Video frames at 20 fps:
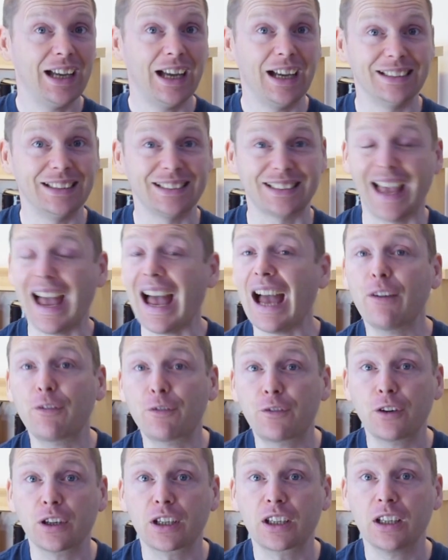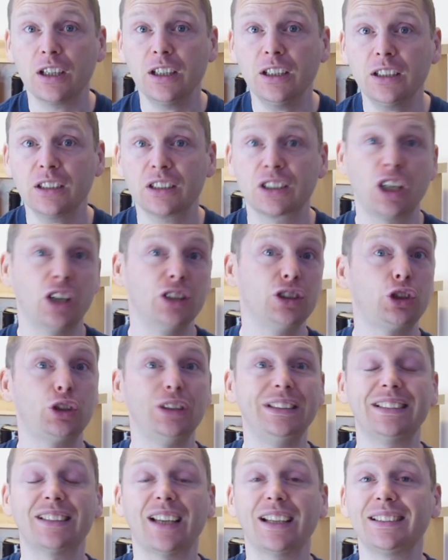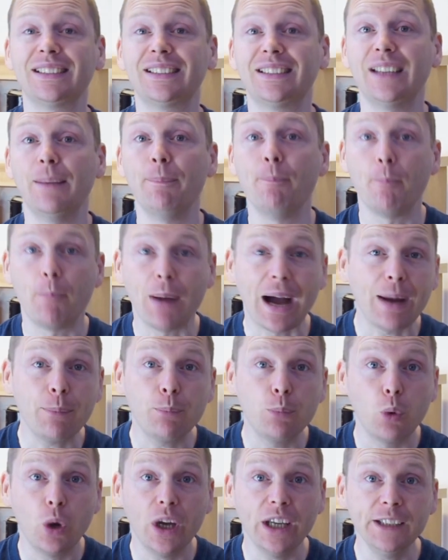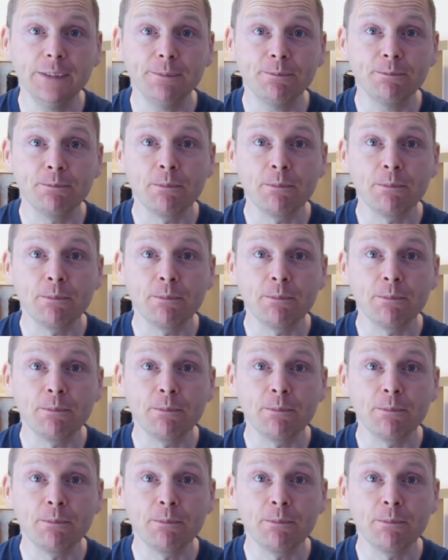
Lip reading: as Africa, countries like Zimbabwe,